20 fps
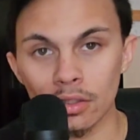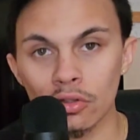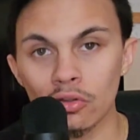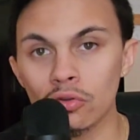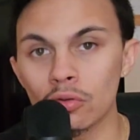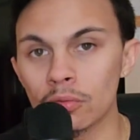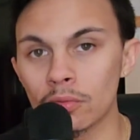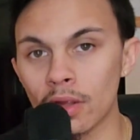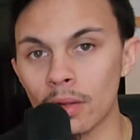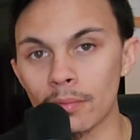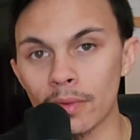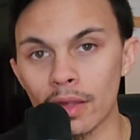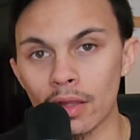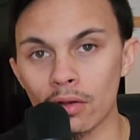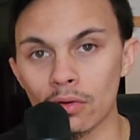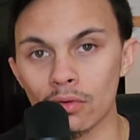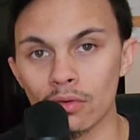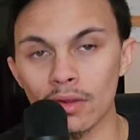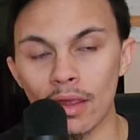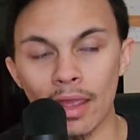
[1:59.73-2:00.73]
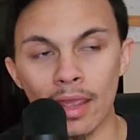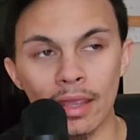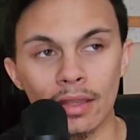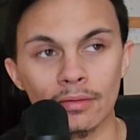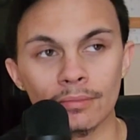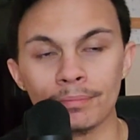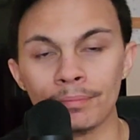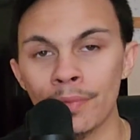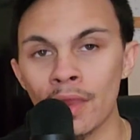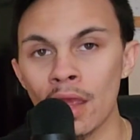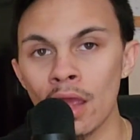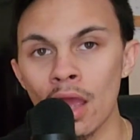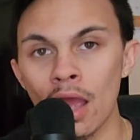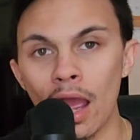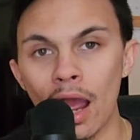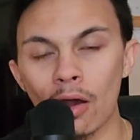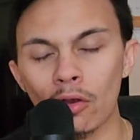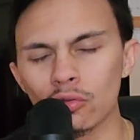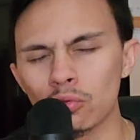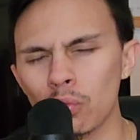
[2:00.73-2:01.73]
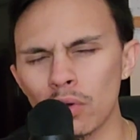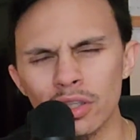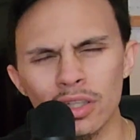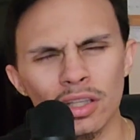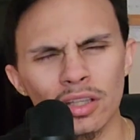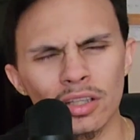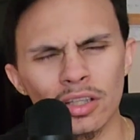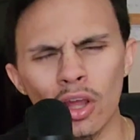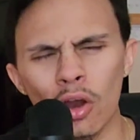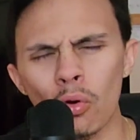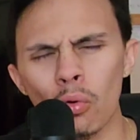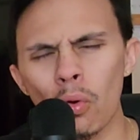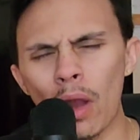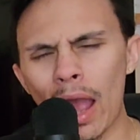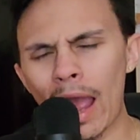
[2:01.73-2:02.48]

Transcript: YouTube thumbnails, and I was wanting to know